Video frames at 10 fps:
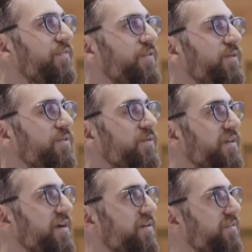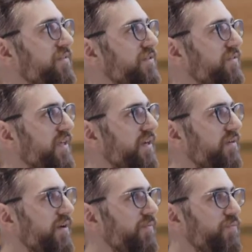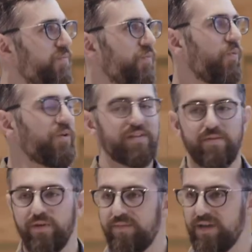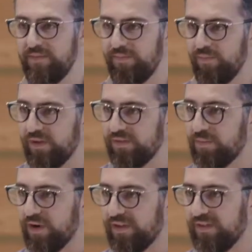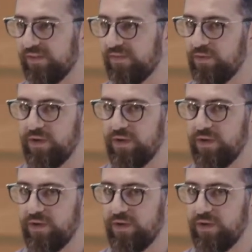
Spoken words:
if you ignore the arrows and just think, like, what does that really mean? What is the process of